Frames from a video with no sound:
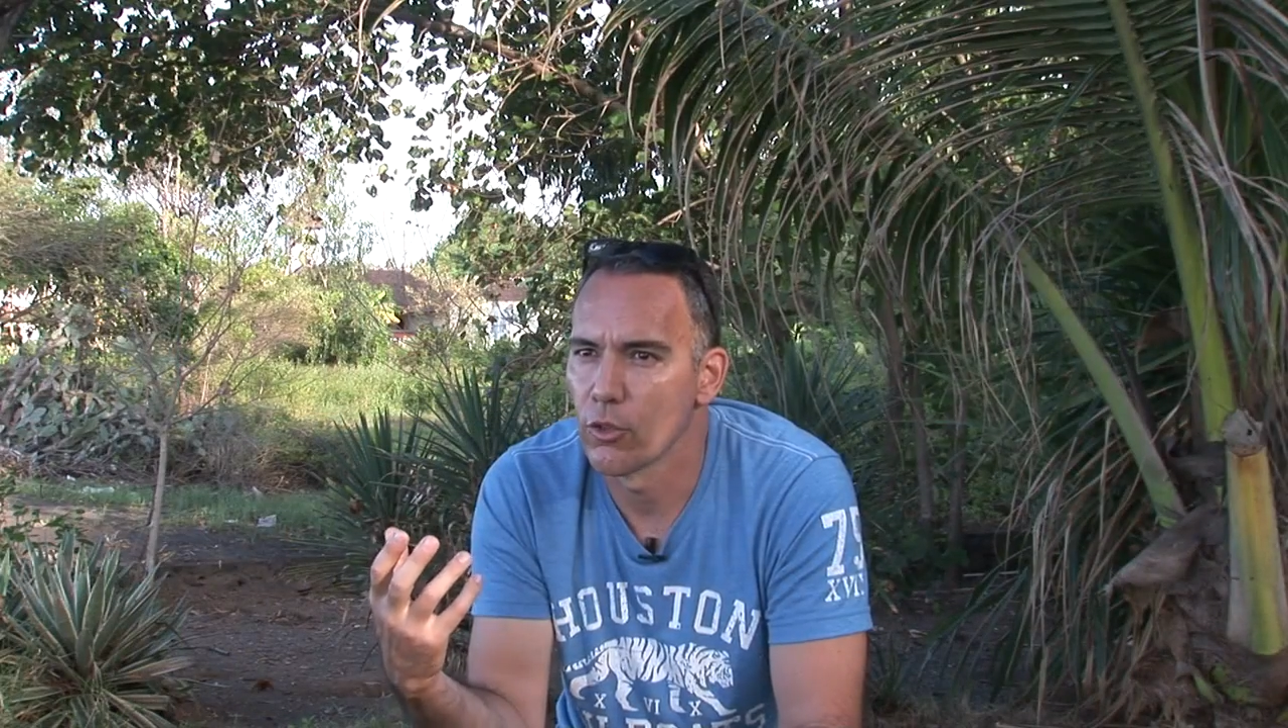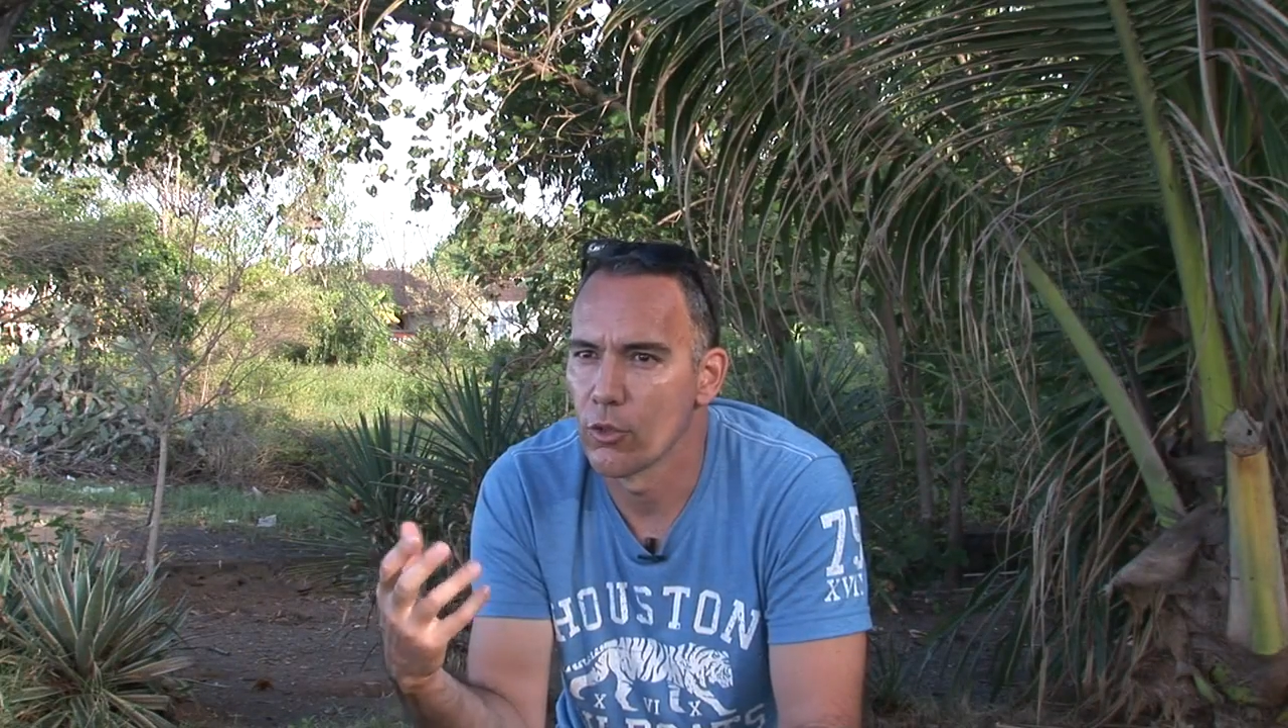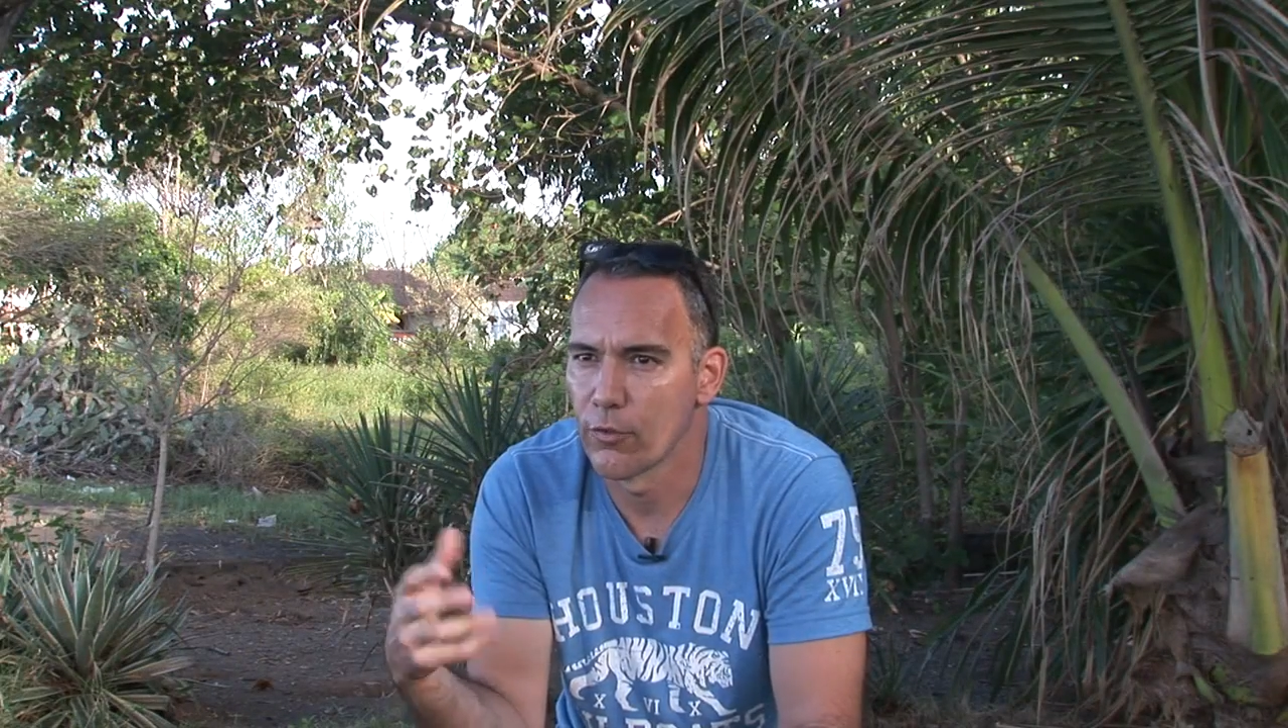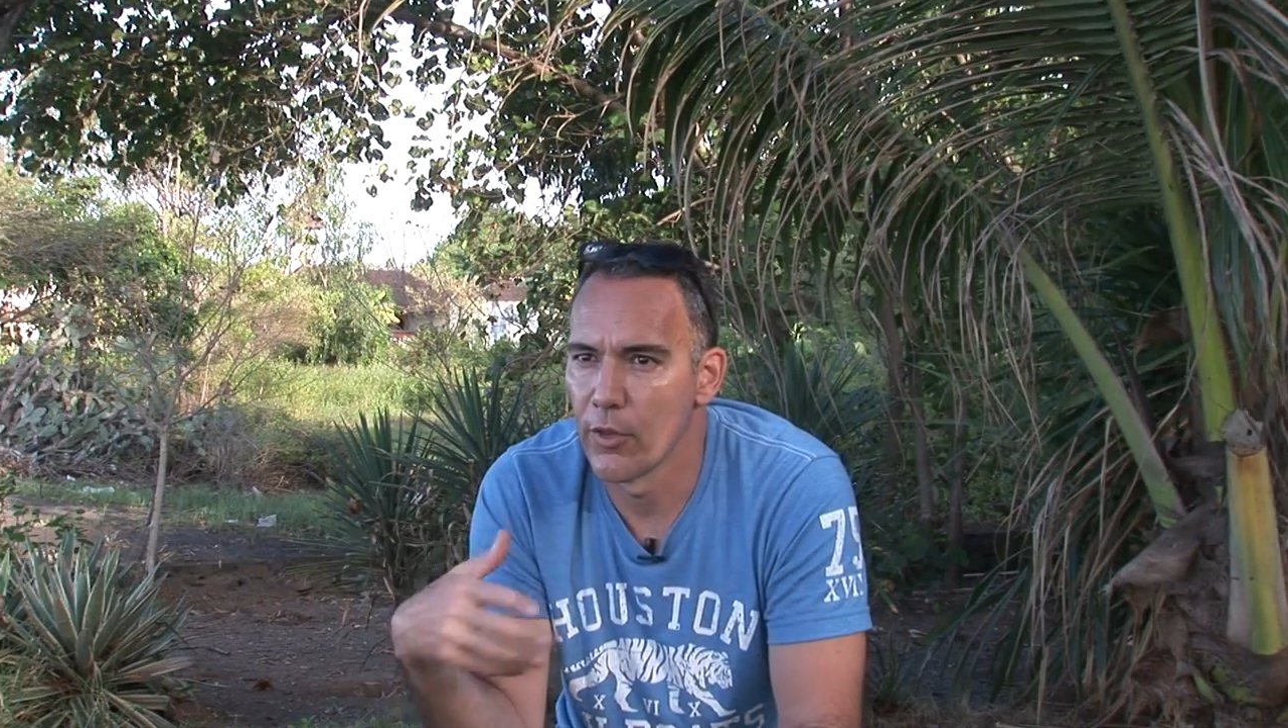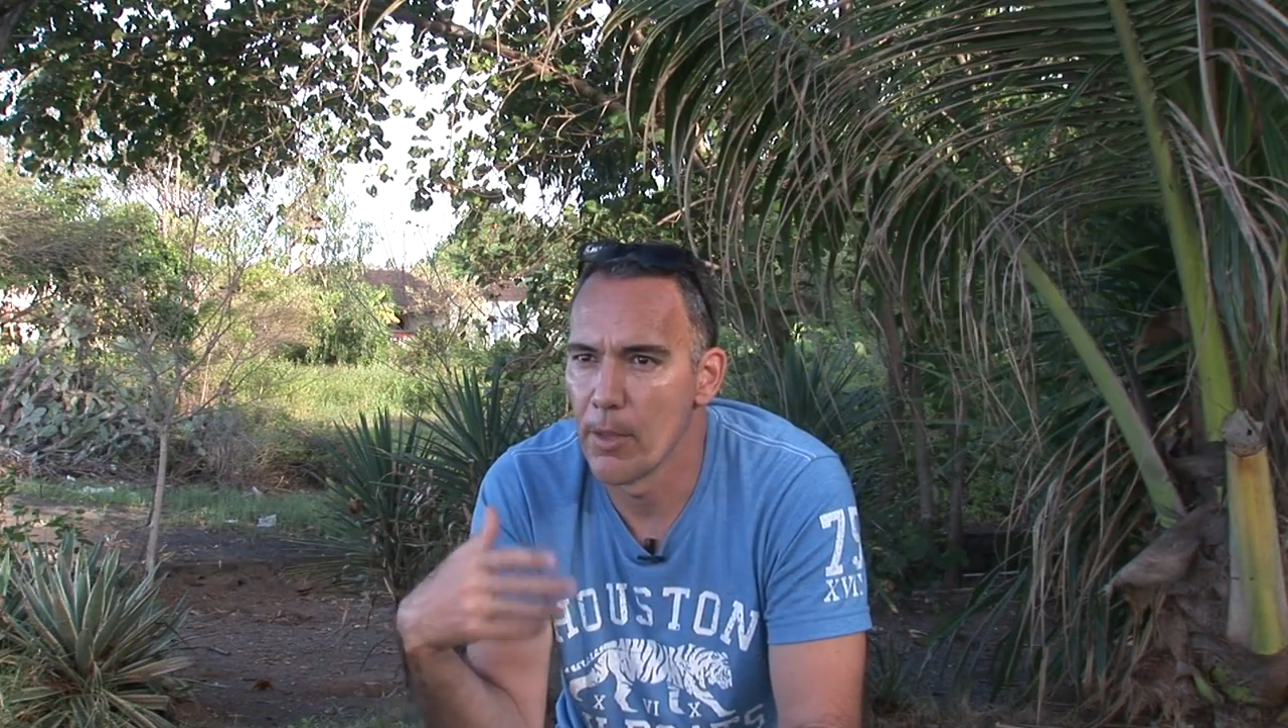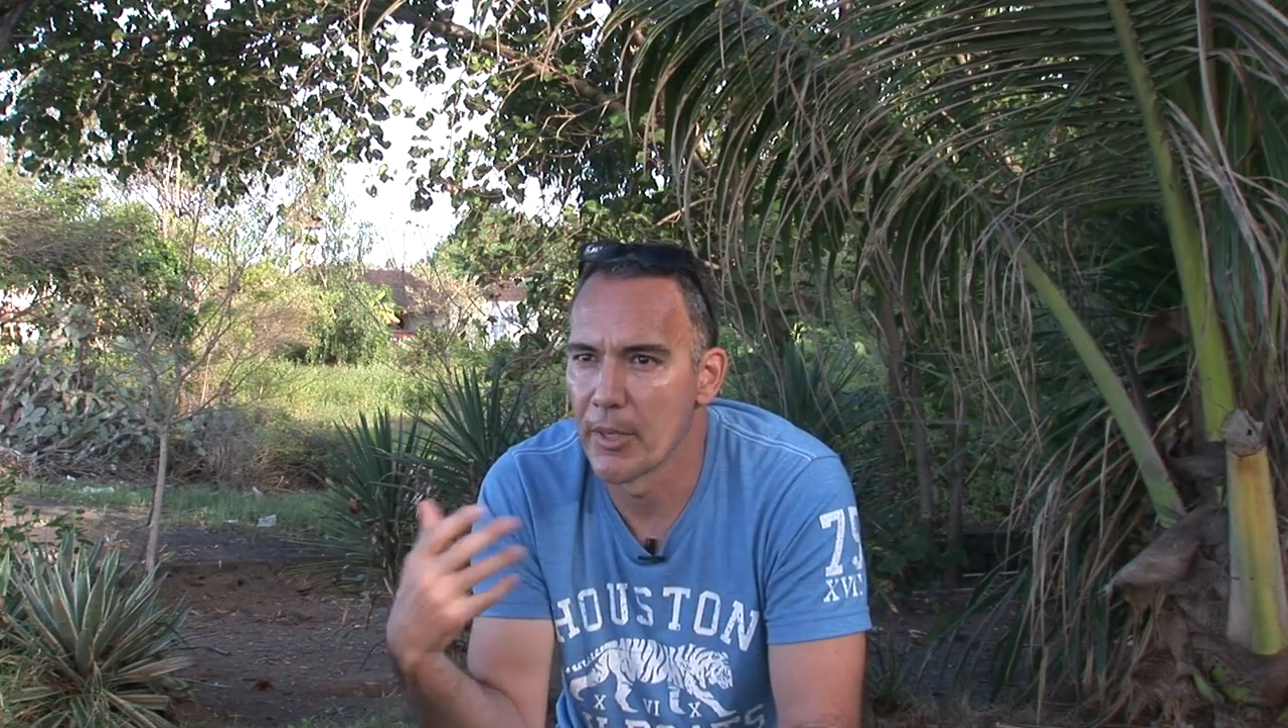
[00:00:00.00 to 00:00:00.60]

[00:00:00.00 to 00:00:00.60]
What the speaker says: for their